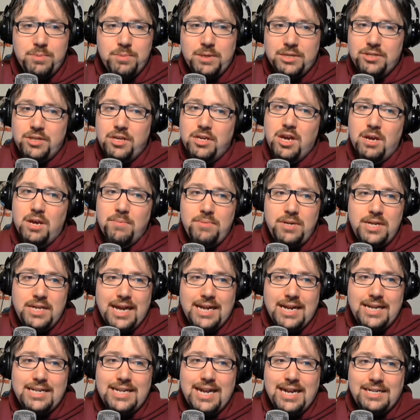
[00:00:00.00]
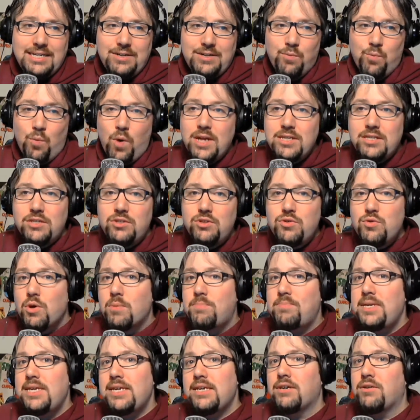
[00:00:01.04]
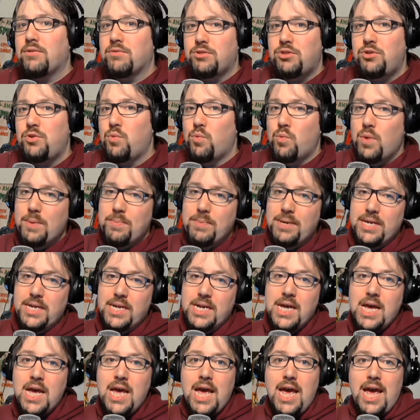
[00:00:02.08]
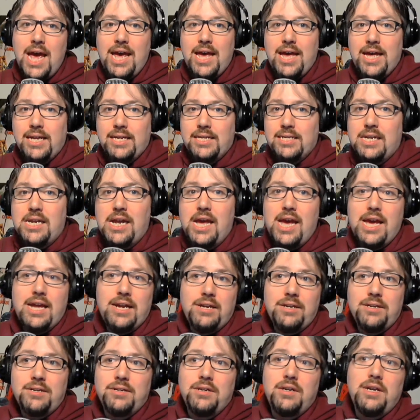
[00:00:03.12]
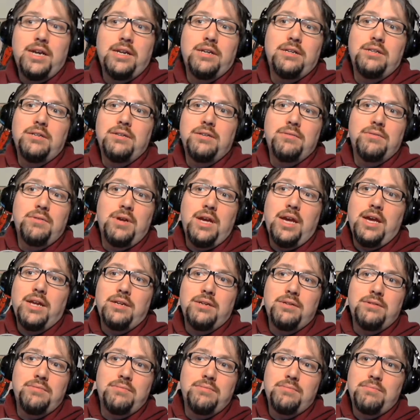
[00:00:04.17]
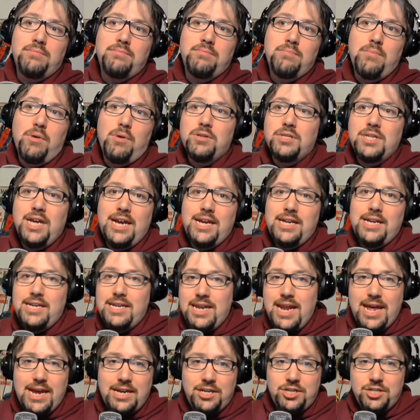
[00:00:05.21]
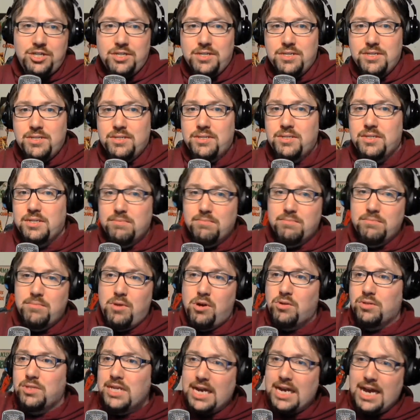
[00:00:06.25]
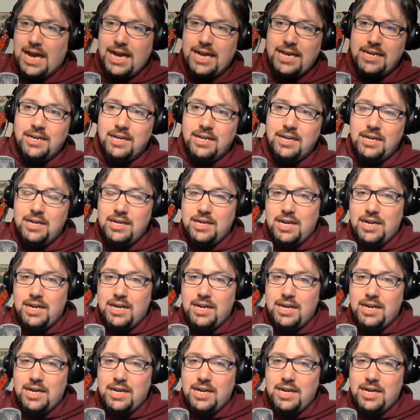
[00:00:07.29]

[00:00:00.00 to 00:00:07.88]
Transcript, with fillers: especially a company that that wants to appeal to women and and and and multi nations and multi